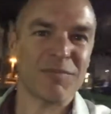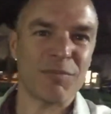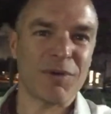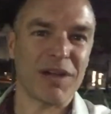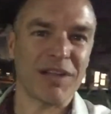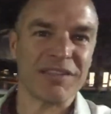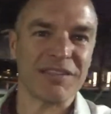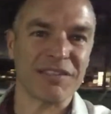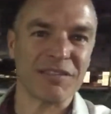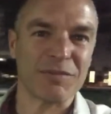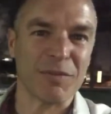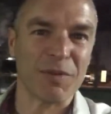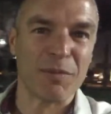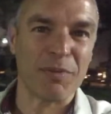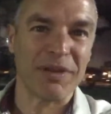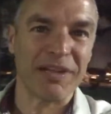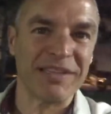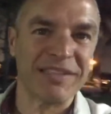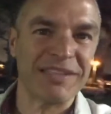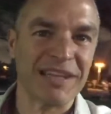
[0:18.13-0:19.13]
Probably see some of the
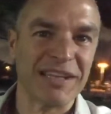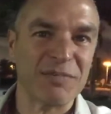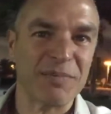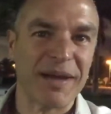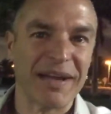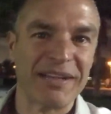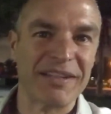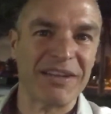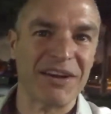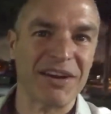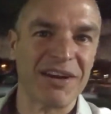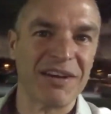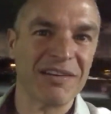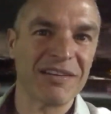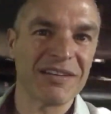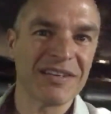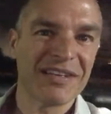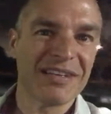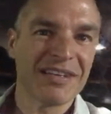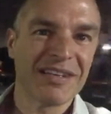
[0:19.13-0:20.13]
police lights back there.
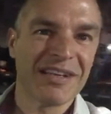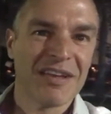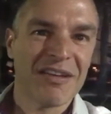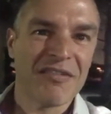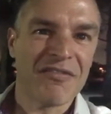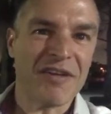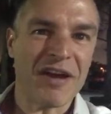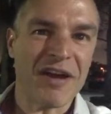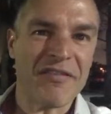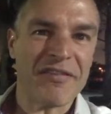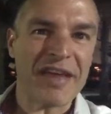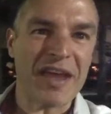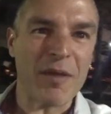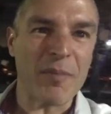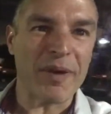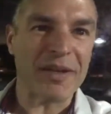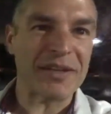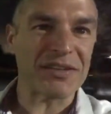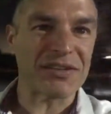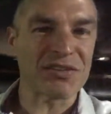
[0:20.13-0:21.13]
5K
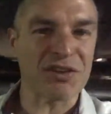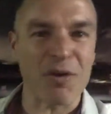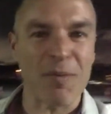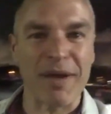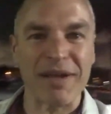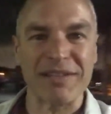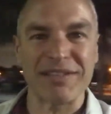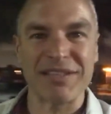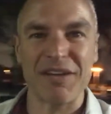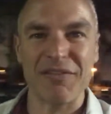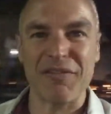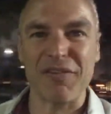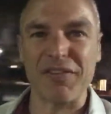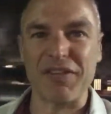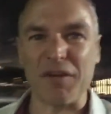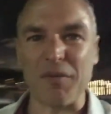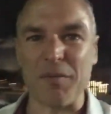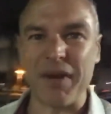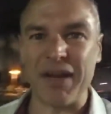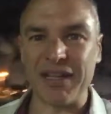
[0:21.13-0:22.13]
about to start in about
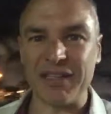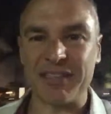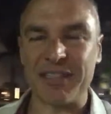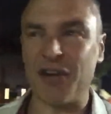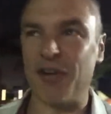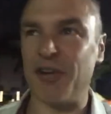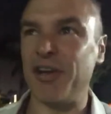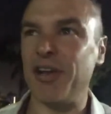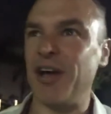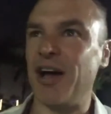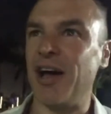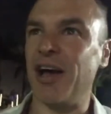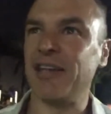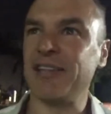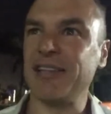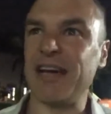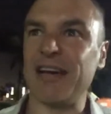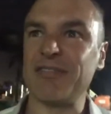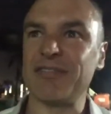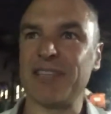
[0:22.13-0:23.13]
10-15 minutes here in
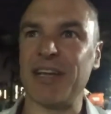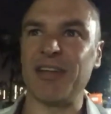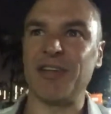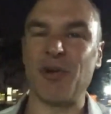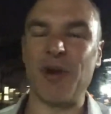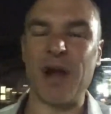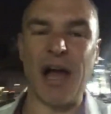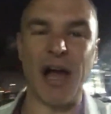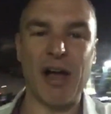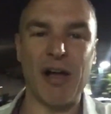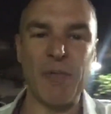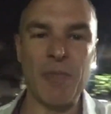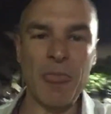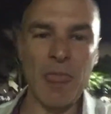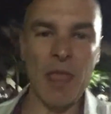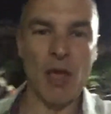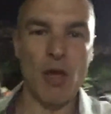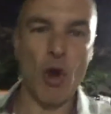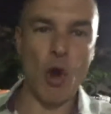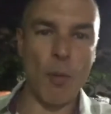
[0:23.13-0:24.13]
downtown Doral.
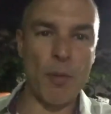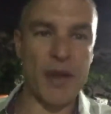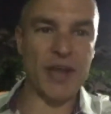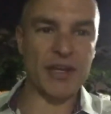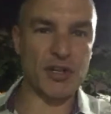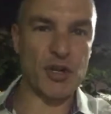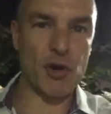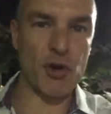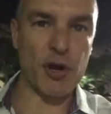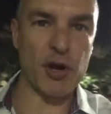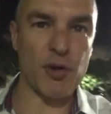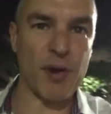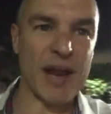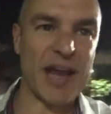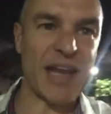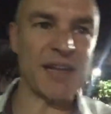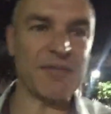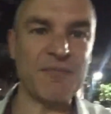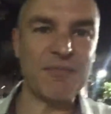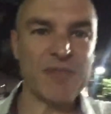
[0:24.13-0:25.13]
Hope you guys are doing
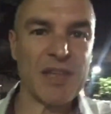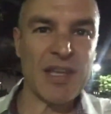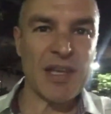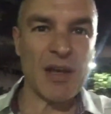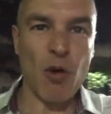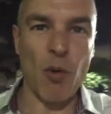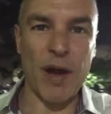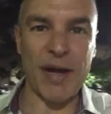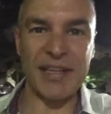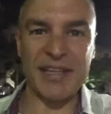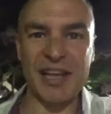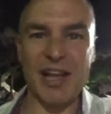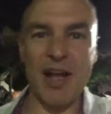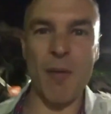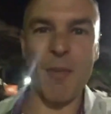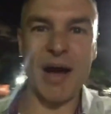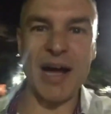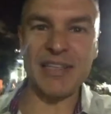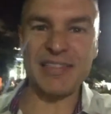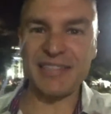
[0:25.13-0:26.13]
great. Wanted to
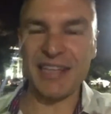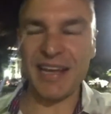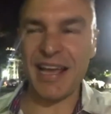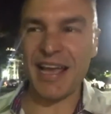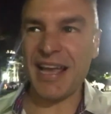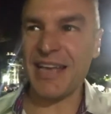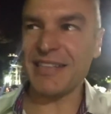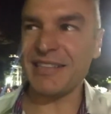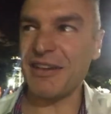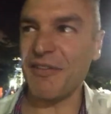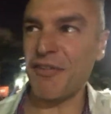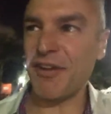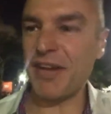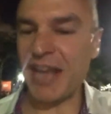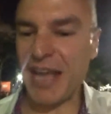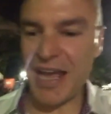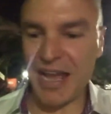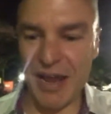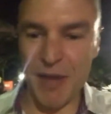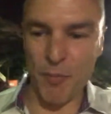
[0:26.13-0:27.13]
come on today as every
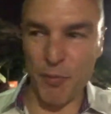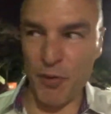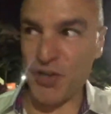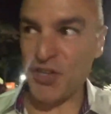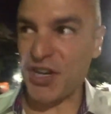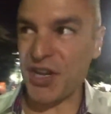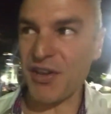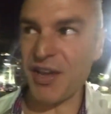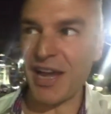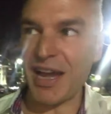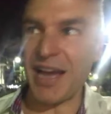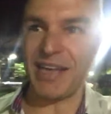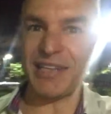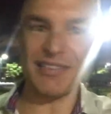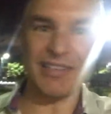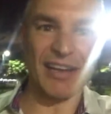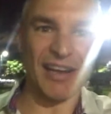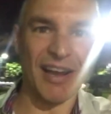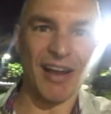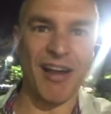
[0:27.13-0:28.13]
day. I appreciate you
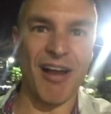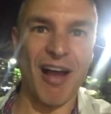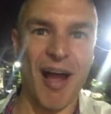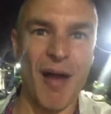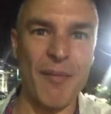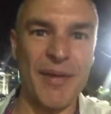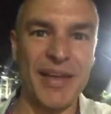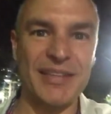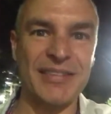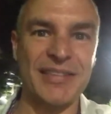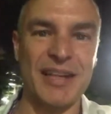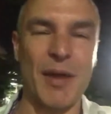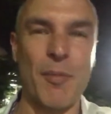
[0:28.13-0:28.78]
guys' comments.